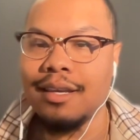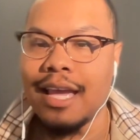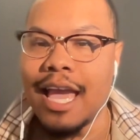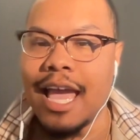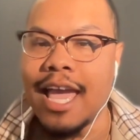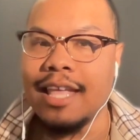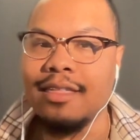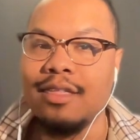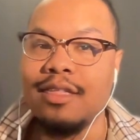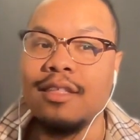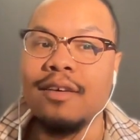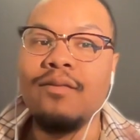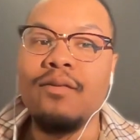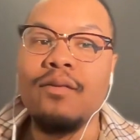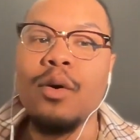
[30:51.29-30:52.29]
And
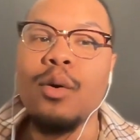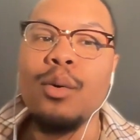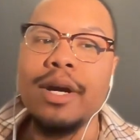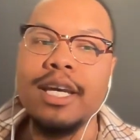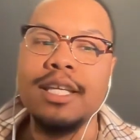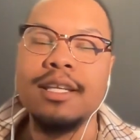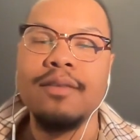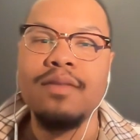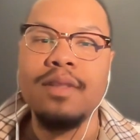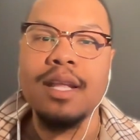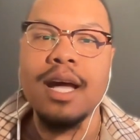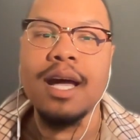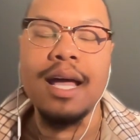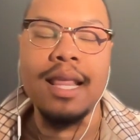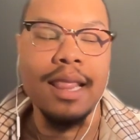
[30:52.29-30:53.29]
the void of
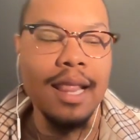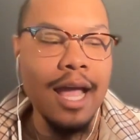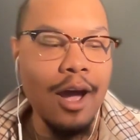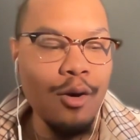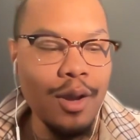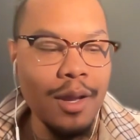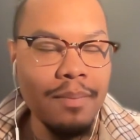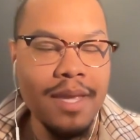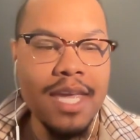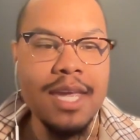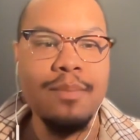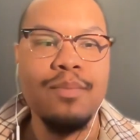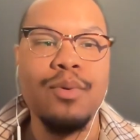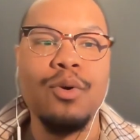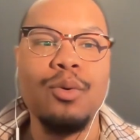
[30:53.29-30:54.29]
not allowing
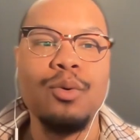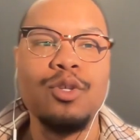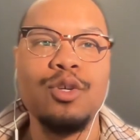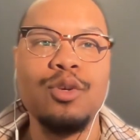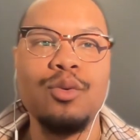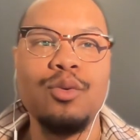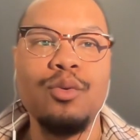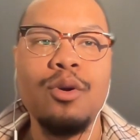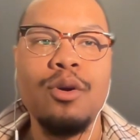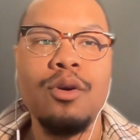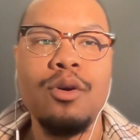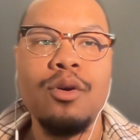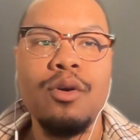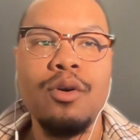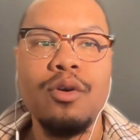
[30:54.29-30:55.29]
people to
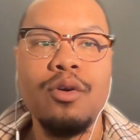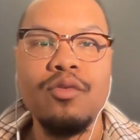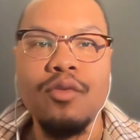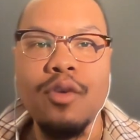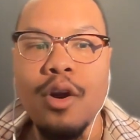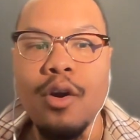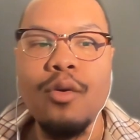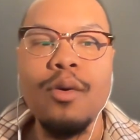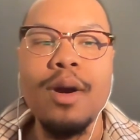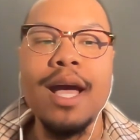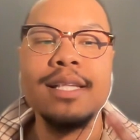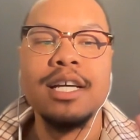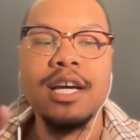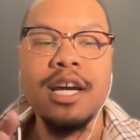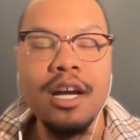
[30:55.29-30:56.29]
grow
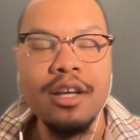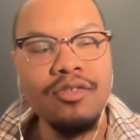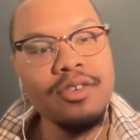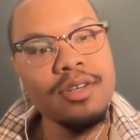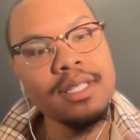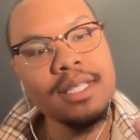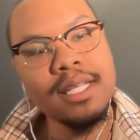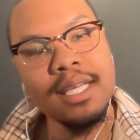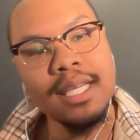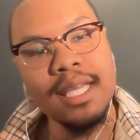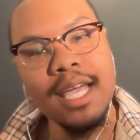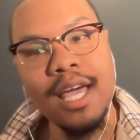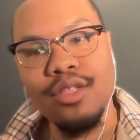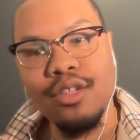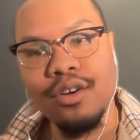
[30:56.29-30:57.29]
as a country
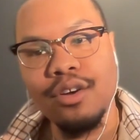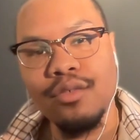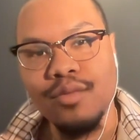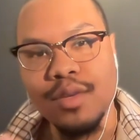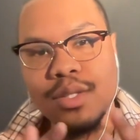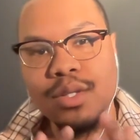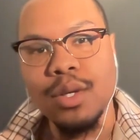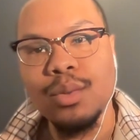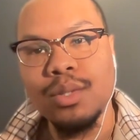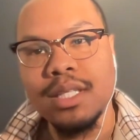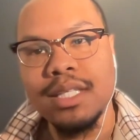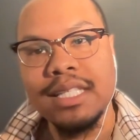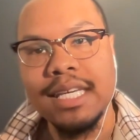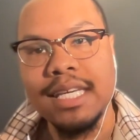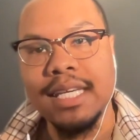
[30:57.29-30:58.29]
together
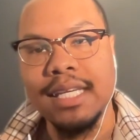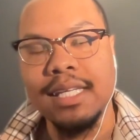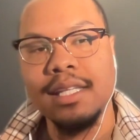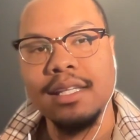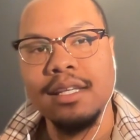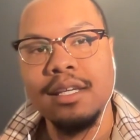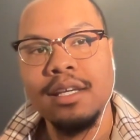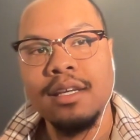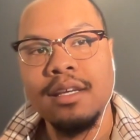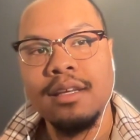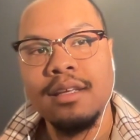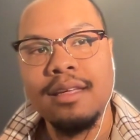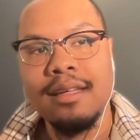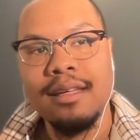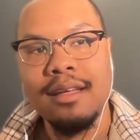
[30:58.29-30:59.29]
resulted in
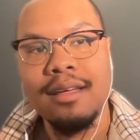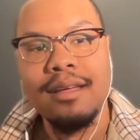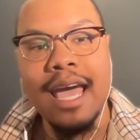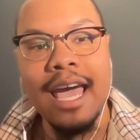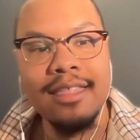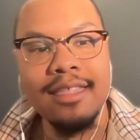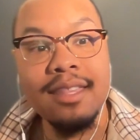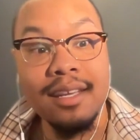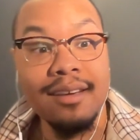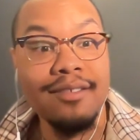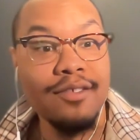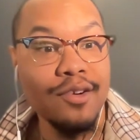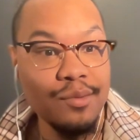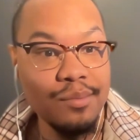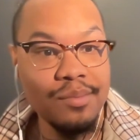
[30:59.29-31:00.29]
ethnic
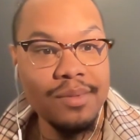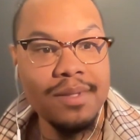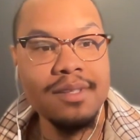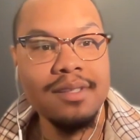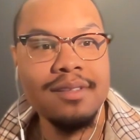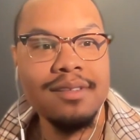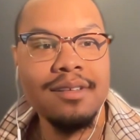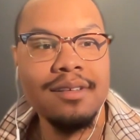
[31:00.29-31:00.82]
groups